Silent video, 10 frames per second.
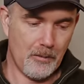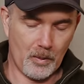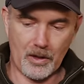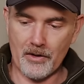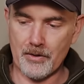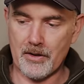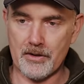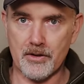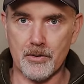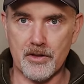but what I thought
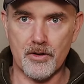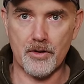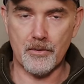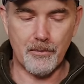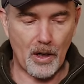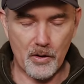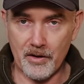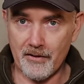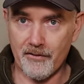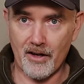I'd do is shoot
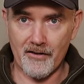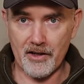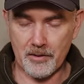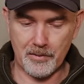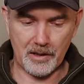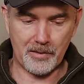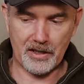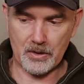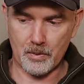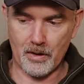both at
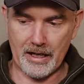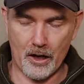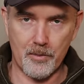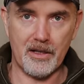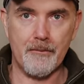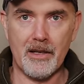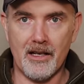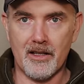500mm wide open.